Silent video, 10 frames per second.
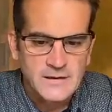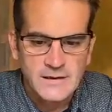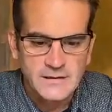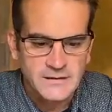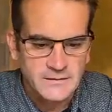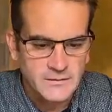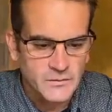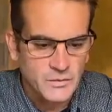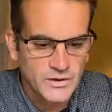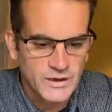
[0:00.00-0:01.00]
Eating.
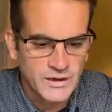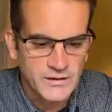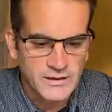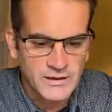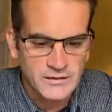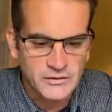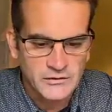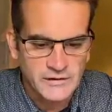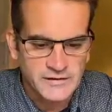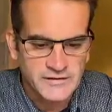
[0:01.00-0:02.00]
What are the
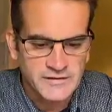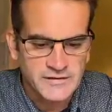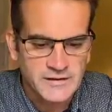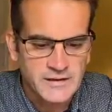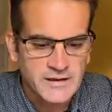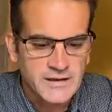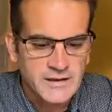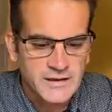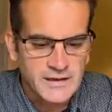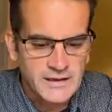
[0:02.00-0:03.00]
tourists
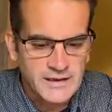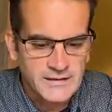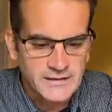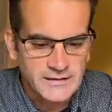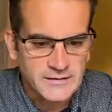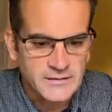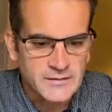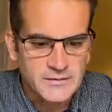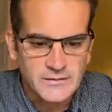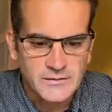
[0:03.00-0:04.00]
eating?
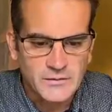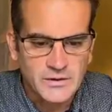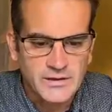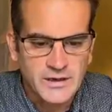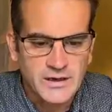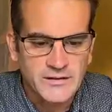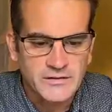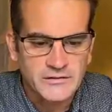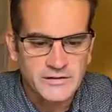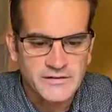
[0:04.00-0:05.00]
What are the
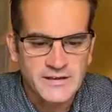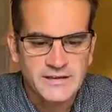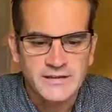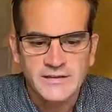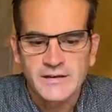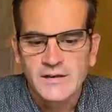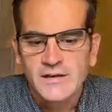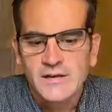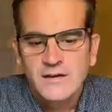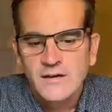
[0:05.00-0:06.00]
tourists eating?
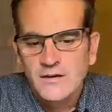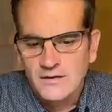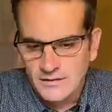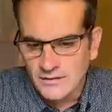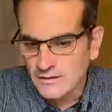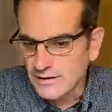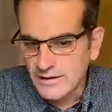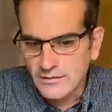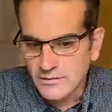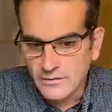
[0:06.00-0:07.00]

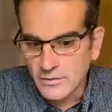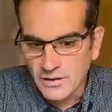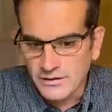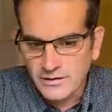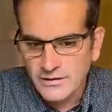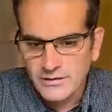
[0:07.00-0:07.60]
Okay, well, what?